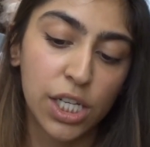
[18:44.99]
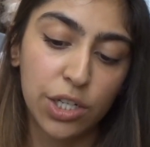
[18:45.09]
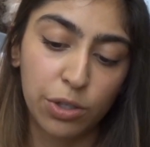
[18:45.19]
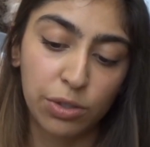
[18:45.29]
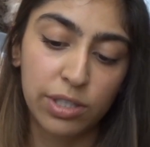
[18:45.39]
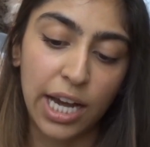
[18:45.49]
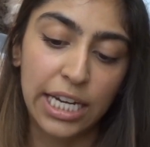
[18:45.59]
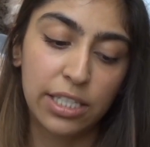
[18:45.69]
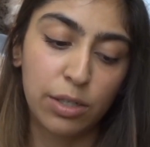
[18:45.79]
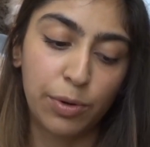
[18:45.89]
total
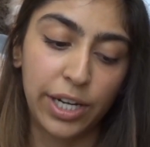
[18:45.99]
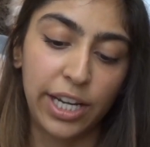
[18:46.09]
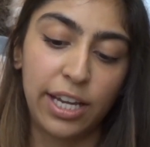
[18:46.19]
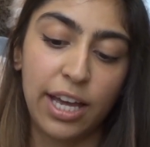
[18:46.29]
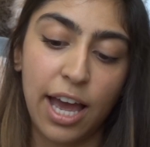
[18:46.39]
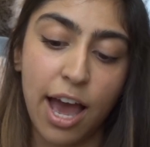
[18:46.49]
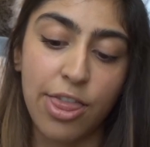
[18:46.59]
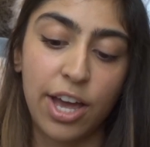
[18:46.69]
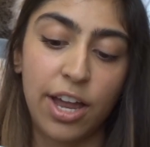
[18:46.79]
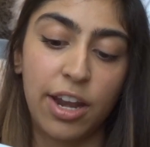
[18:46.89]
science 20,
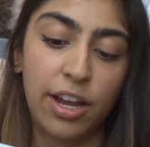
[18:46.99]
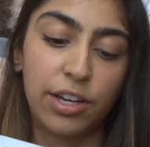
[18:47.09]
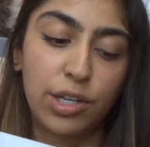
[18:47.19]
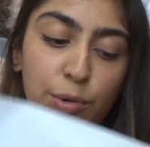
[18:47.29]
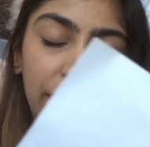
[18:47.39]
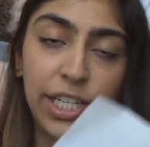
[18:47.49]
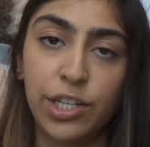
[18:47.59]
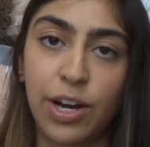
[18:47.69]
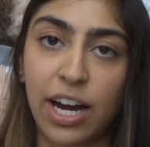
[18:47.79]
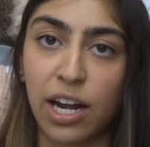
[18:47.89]
and then
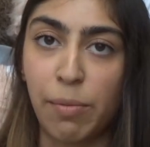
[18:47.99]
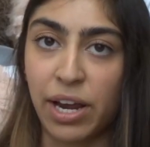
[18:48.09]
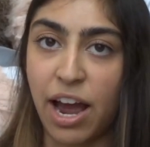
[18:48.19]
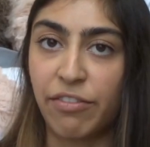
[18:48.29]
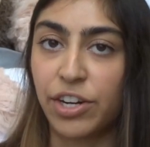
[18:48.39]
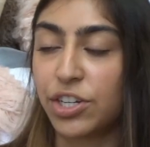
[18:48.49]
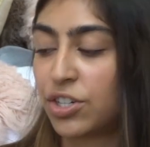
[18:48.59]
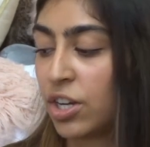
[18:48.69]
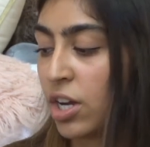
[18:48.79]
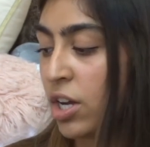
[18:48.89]
22 academic average.